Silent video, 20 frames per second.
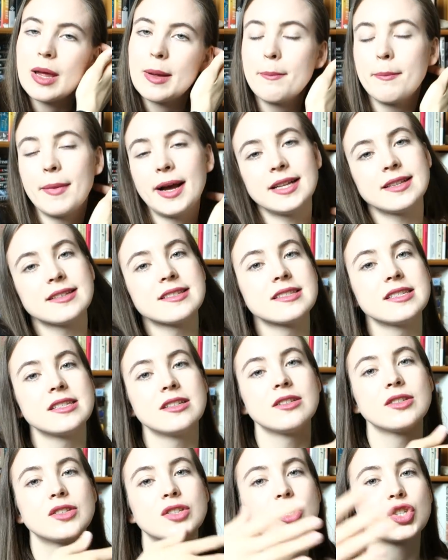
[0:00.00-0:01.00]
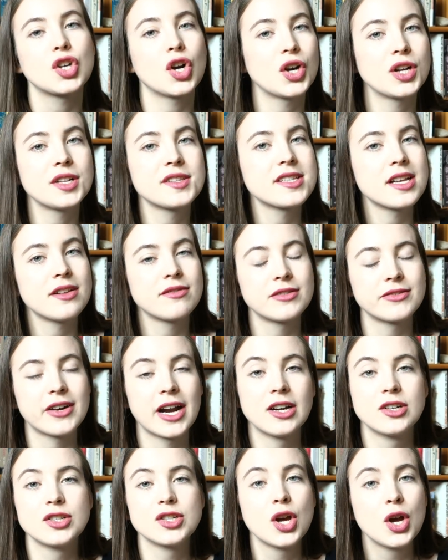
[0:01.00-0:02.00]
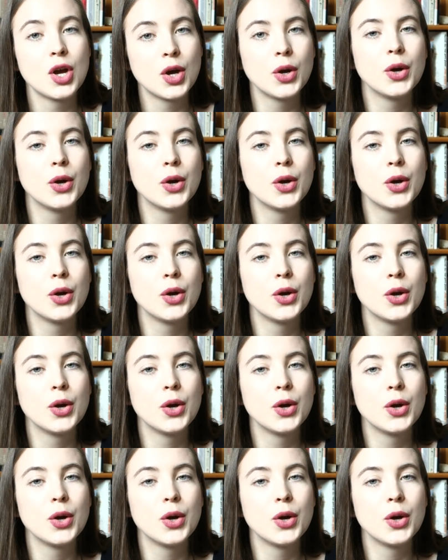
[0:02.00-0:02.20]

It might still turn itself around.